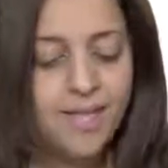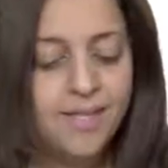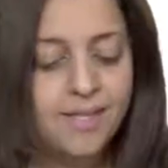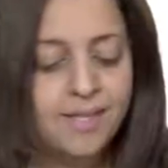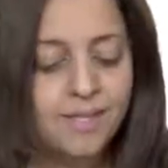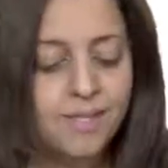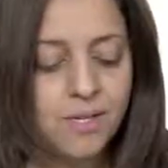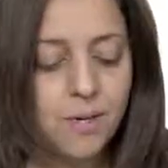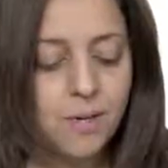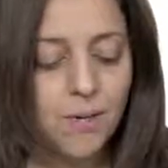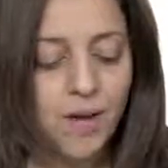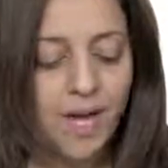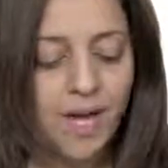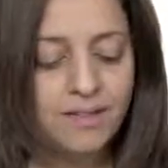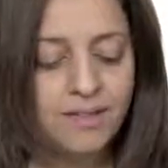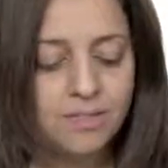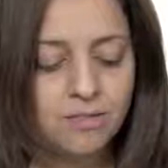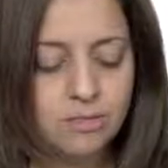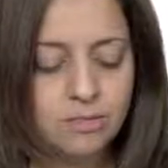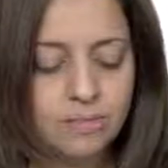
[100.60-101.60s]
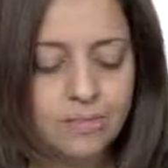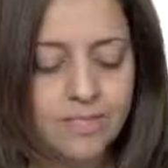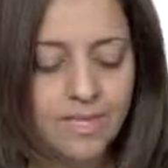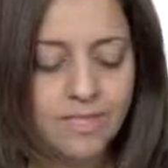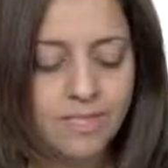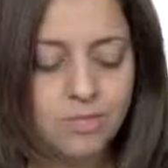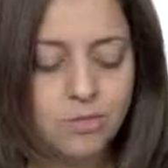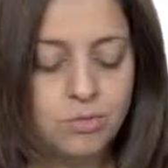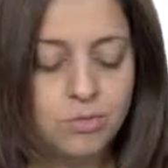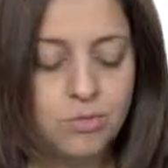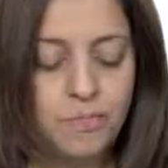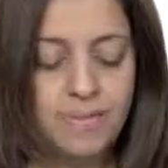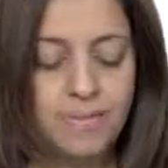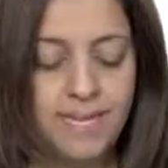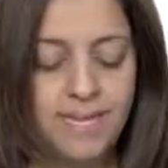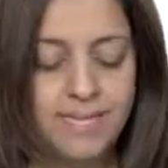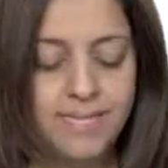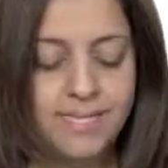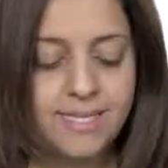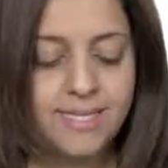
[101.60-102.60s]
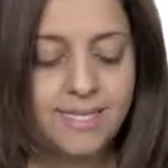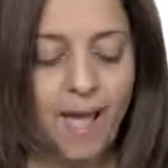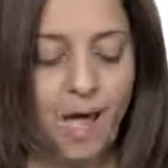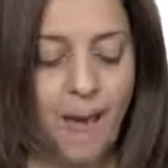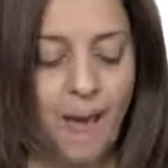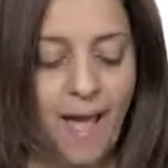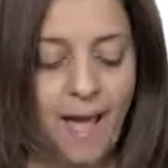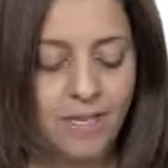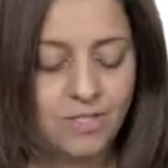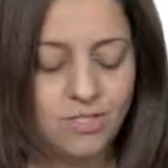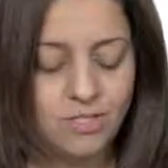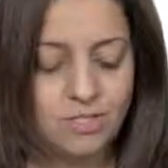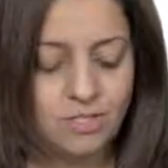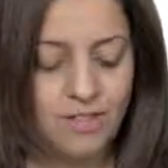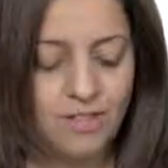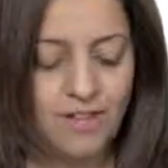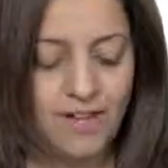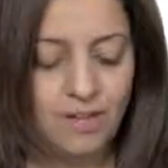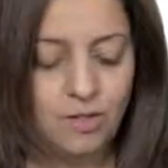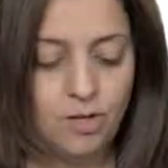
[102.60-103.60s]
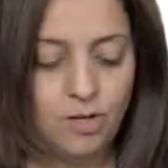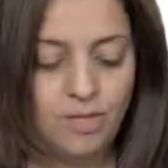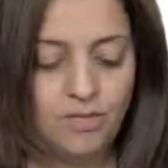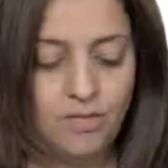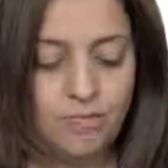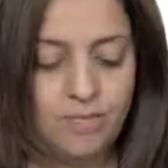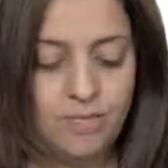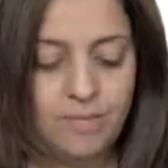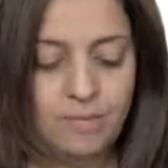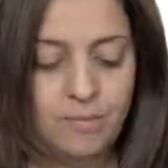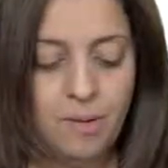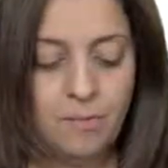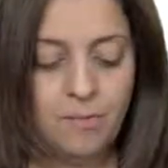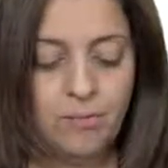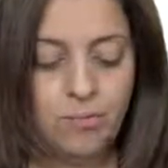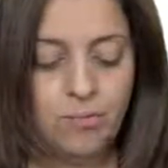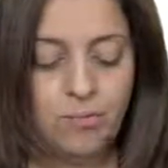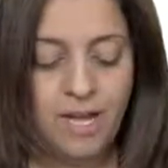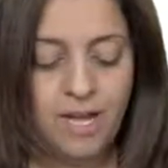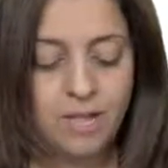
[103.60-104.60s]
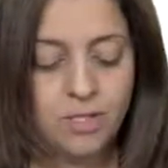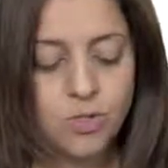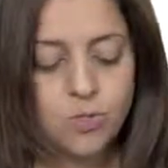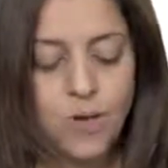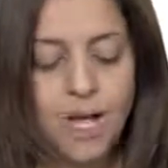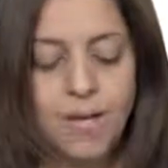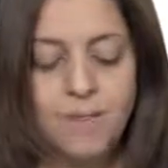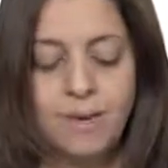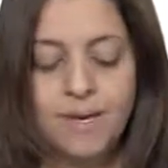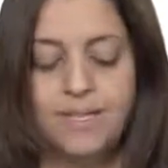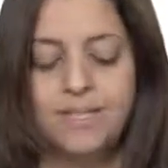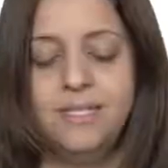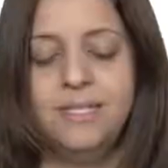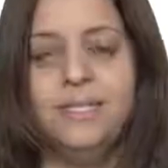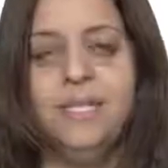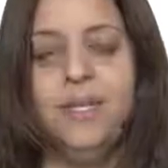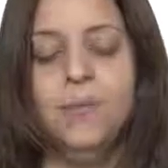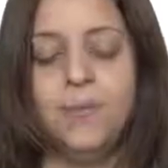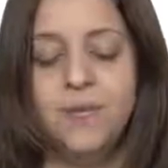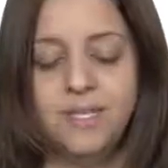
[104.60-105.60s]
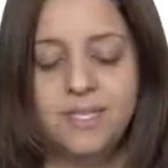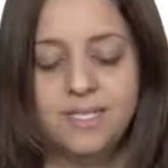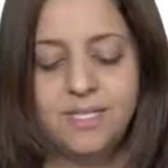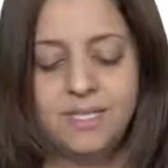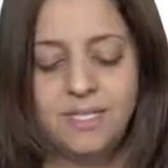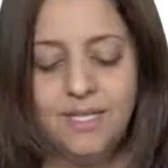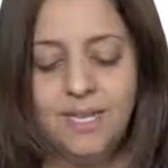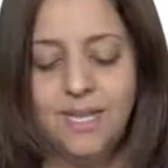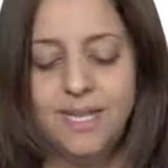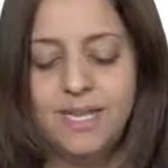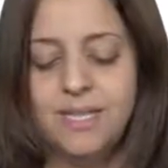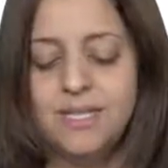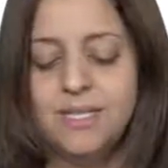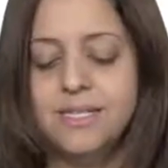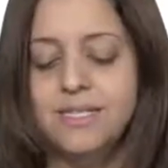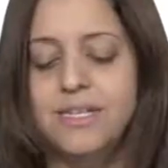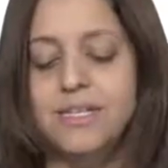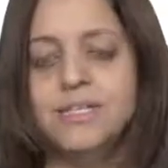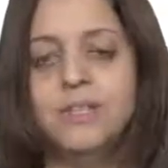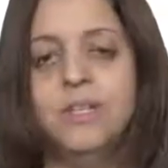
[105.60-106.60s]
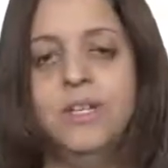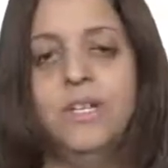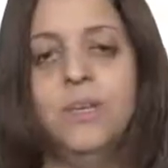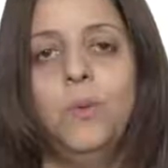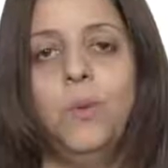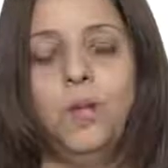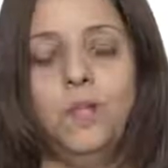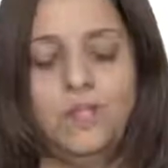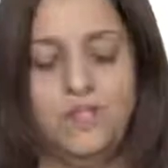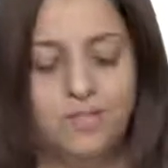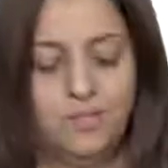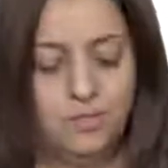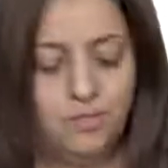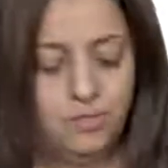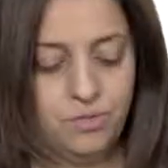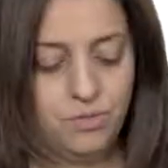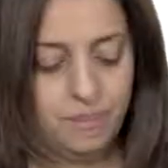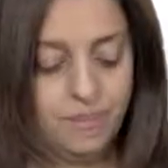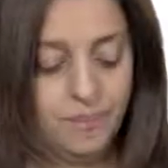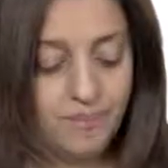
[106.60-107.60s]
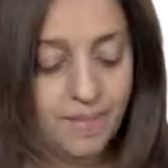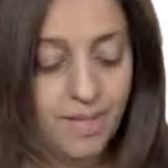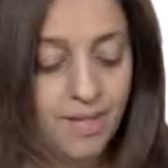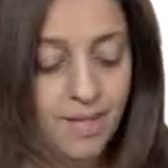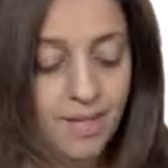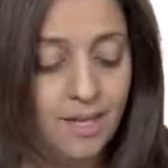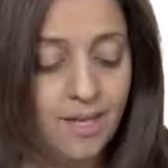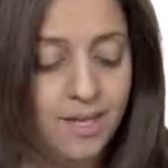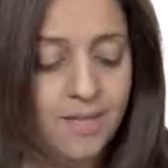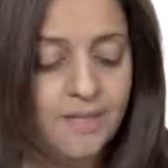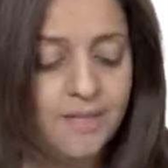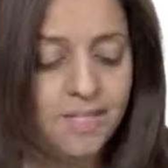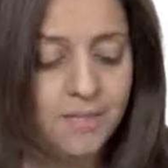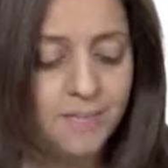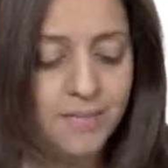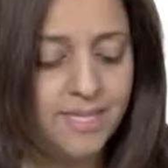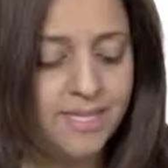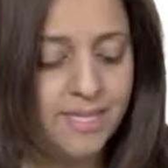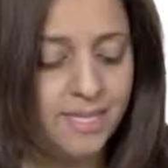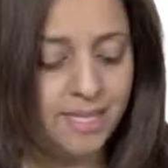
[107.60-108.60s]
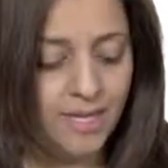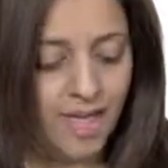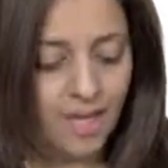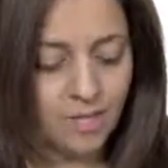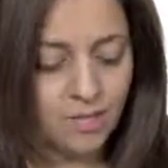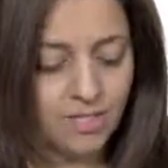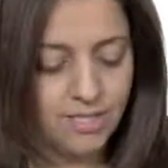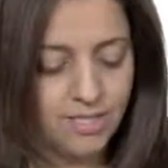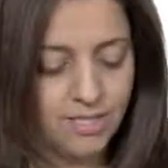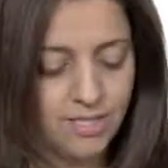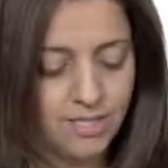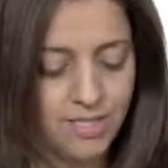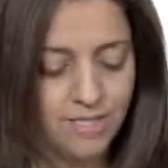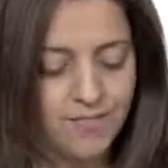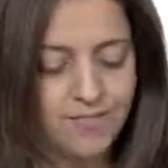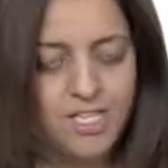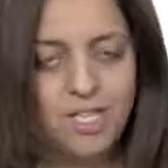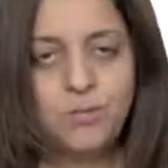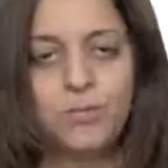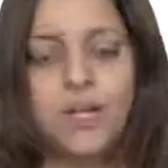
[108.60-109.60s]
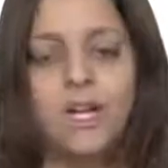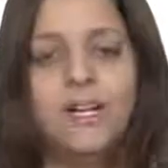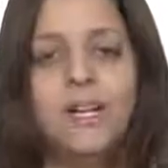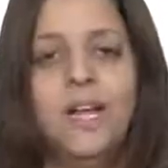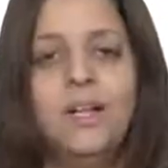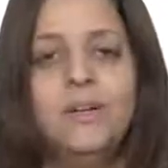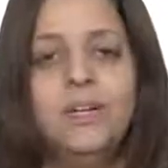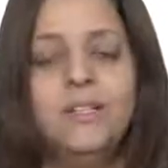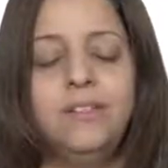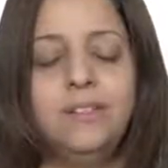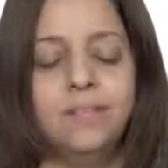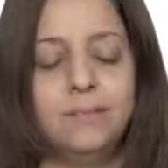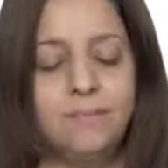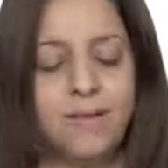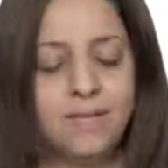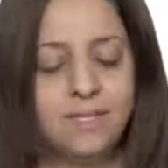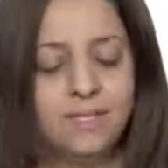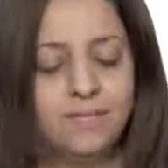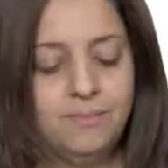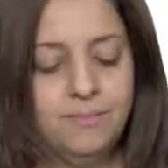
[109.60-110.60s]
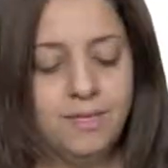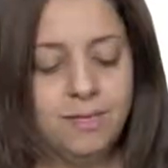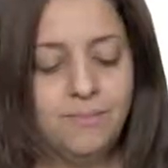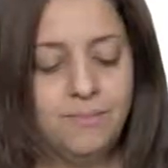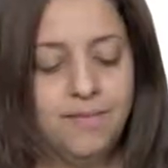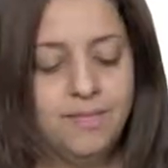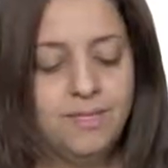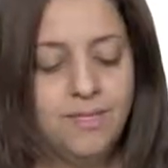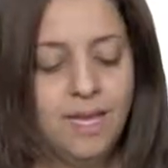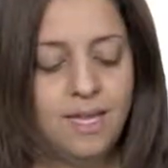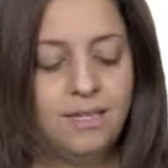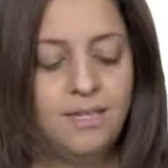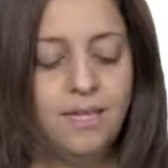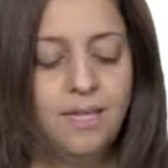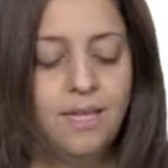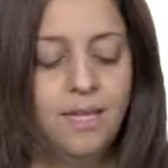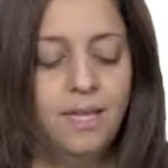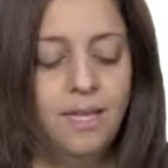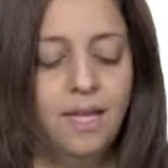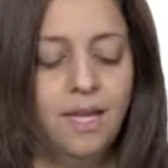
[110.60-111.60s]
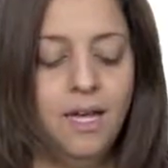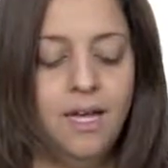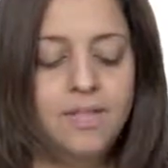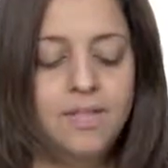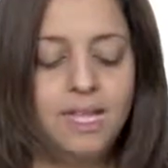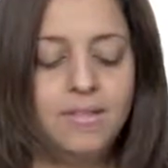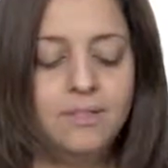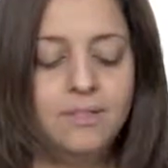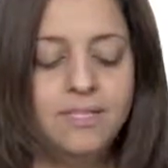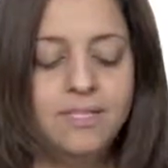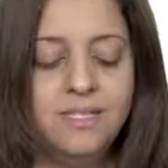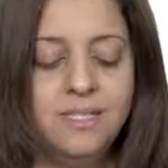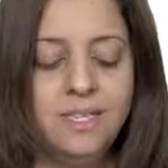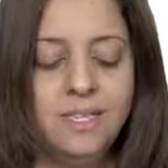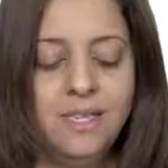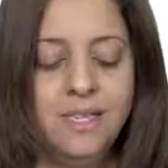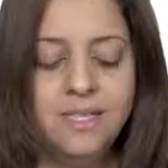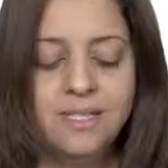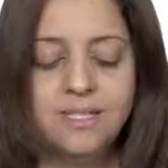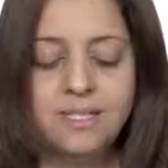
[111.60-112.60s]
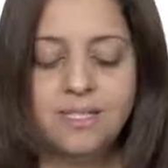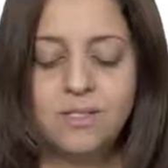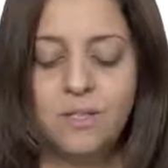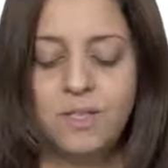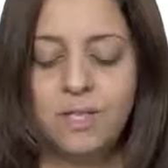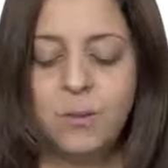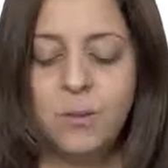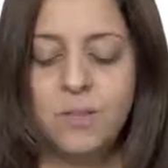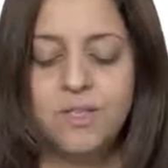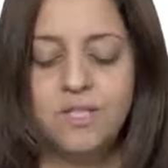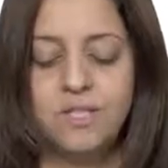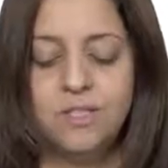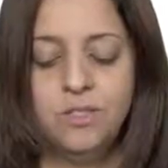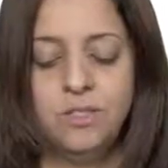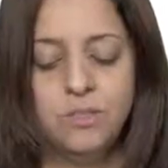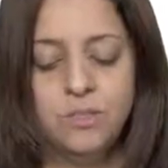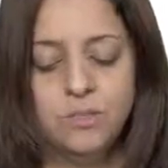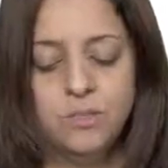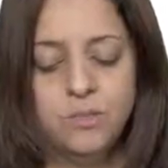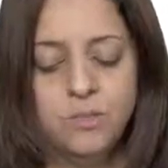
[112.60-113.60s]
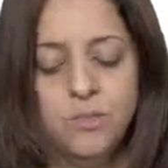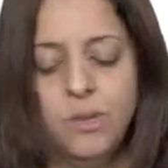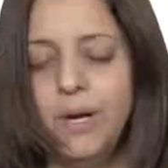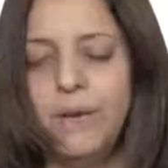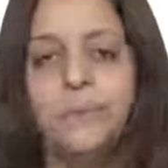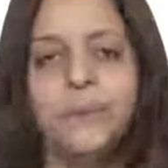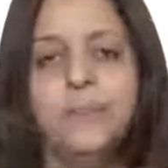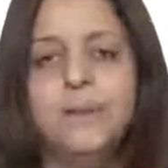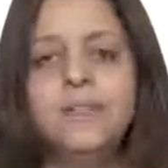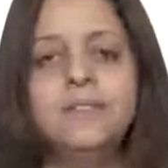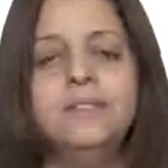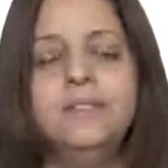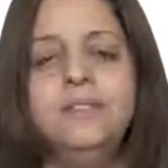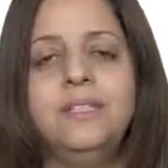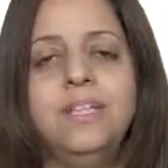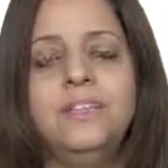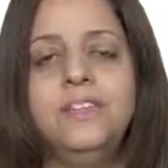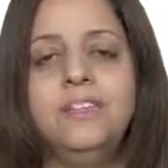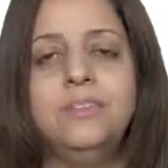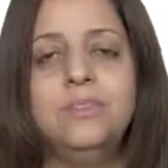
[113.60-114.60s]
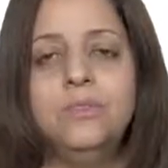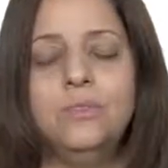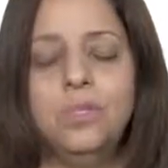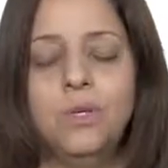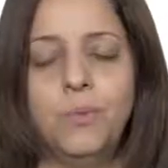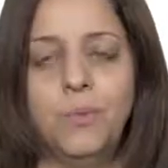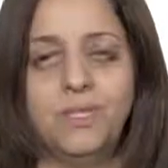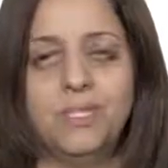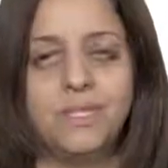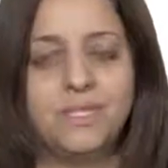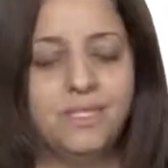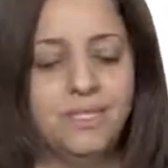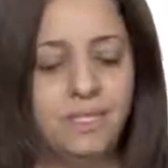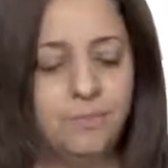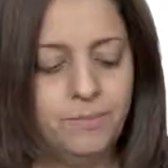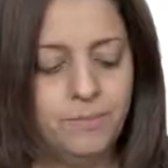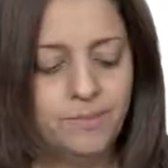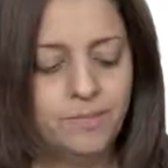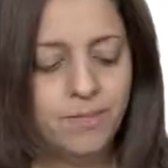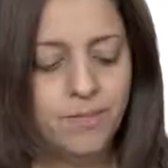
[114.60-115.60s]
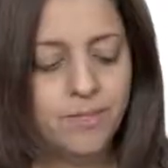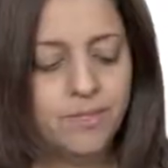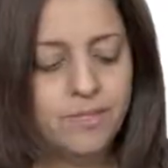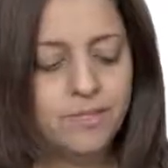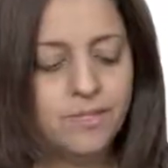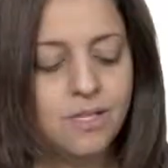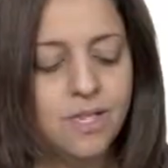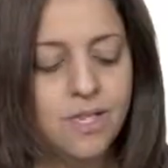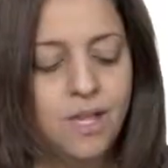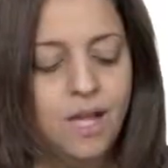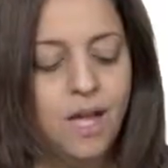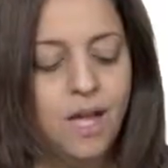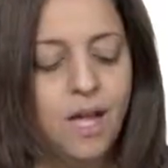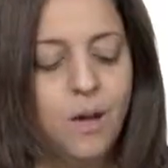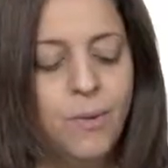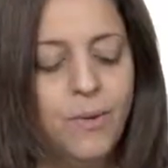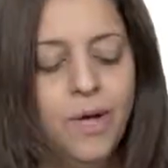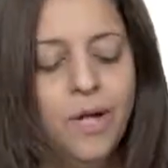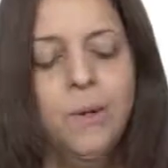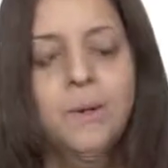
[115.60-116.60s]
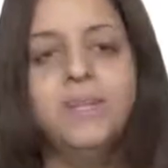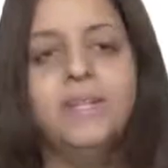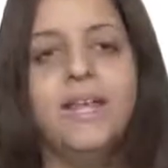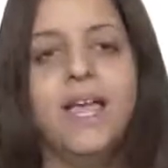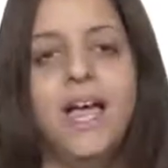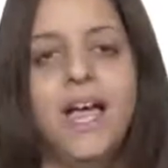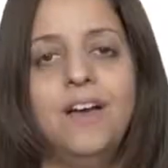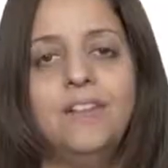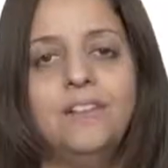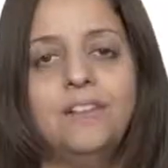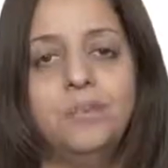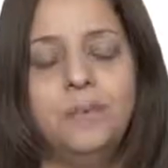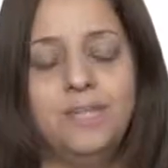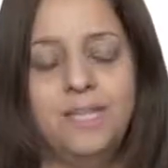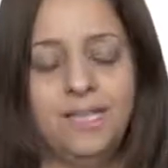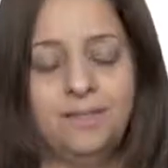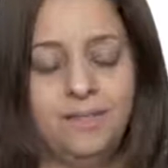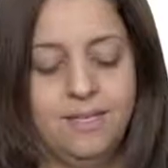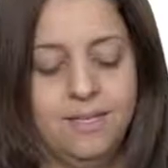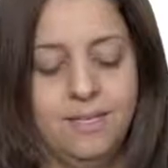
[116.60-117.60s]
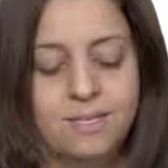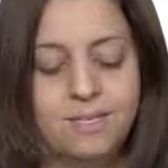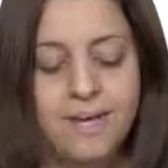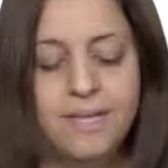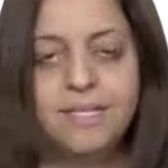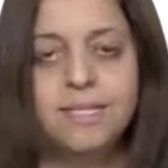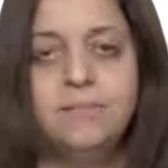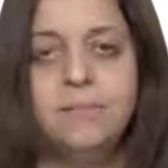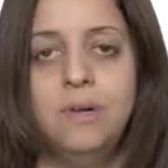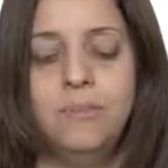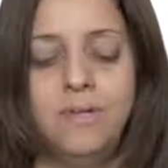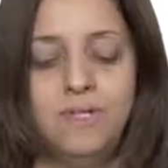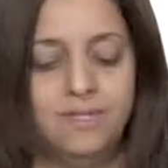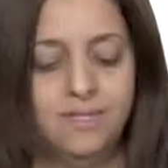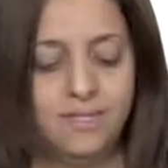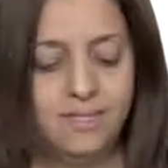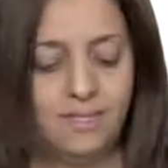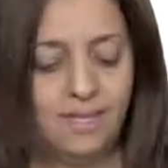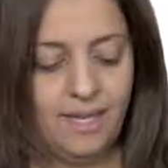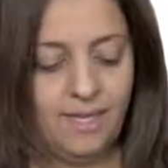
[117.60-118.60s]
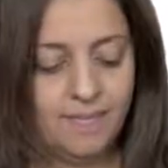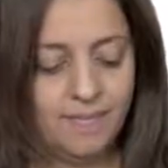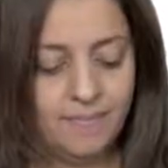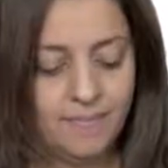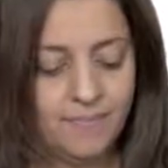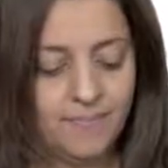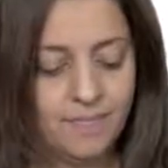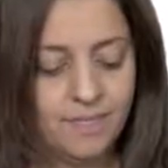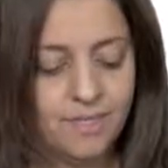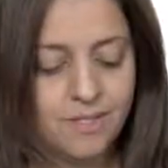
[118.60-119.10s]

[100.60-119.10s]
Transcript: So this will bring us to replace actually the value of minimum 2xy by z, where z is less or equal than 2. This means that actually, given that we are calculating the maximum and then that the z is less or equal than 2, we won't need even to know what's z because we already have 3 that is maximum in this case.